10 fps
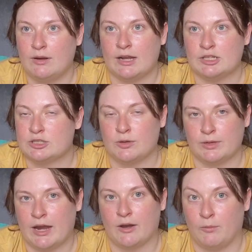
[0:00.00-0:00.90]
I just
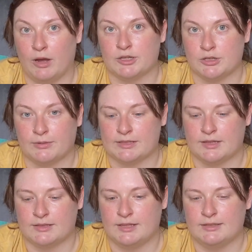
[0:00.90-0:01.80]
don't care to watch the rest
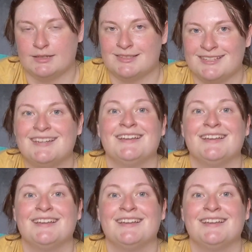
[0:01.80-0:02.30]
of the seasons.